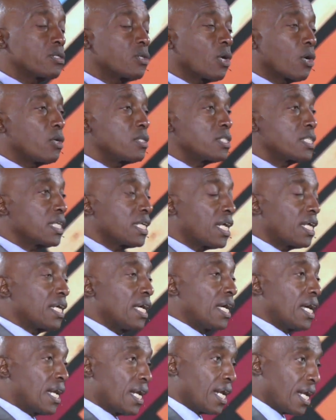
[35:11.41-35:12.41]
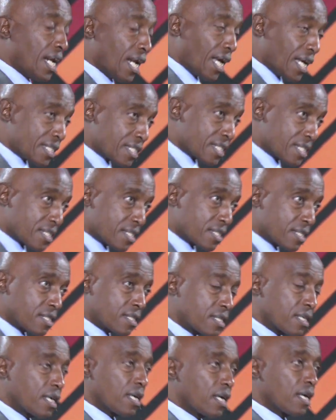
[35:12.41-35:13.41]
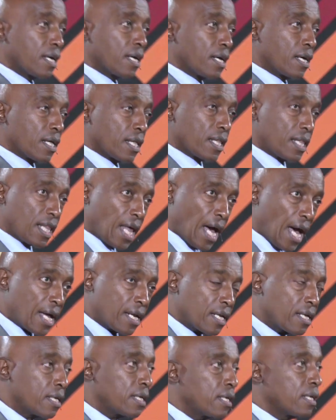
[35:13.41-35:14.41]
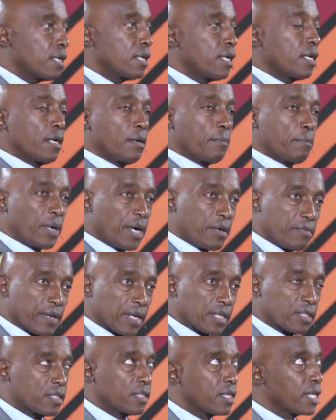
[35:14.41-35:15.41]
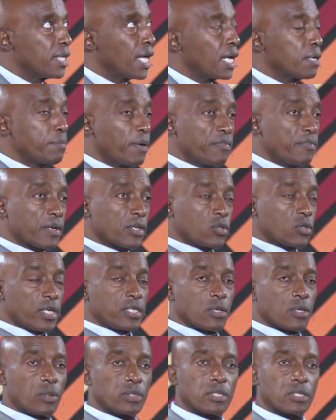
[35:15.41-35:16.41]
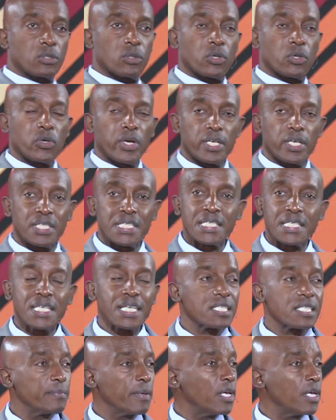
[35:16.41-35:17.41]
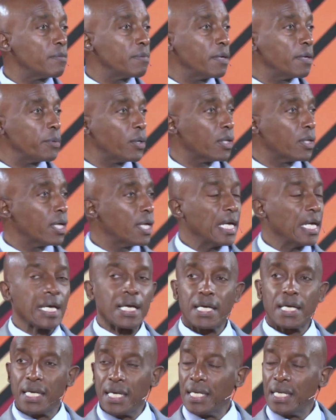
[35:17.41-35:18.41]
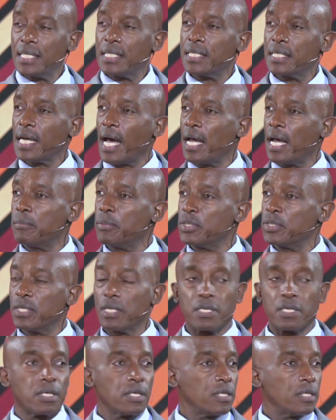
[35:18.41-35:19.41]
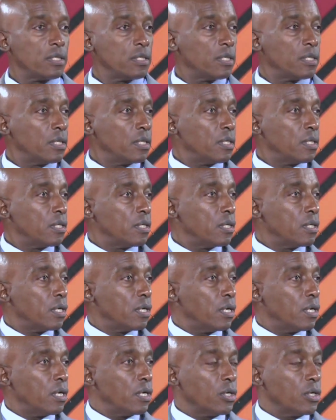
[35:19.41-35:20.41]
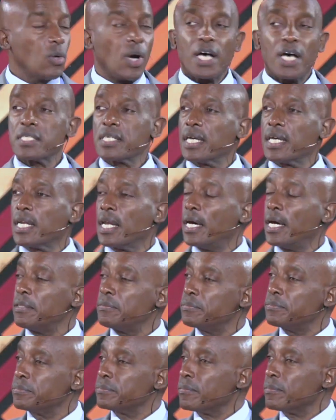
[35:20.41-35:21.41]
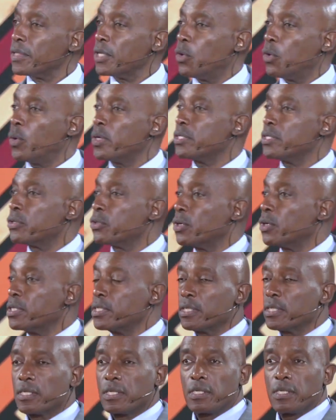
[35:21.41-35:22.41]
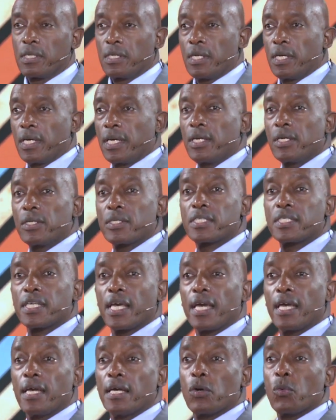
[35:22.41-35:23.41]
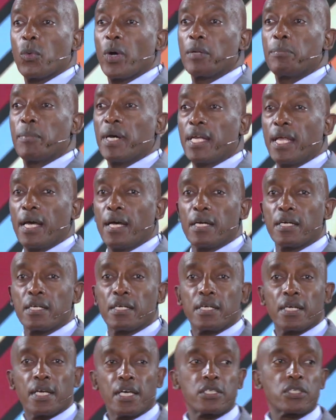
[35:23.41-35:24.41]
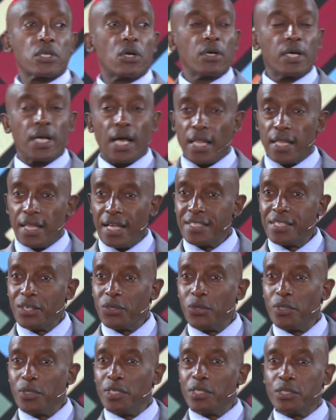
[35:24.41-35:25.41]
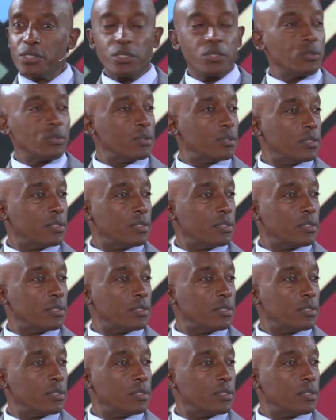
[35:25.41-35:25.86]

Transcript: they're considered less than perfect, that perfect race they wanted to create, six million people killed and butchered. You ask Hitler what he thought, he'll say, Well, murder is wrong. That's according to you.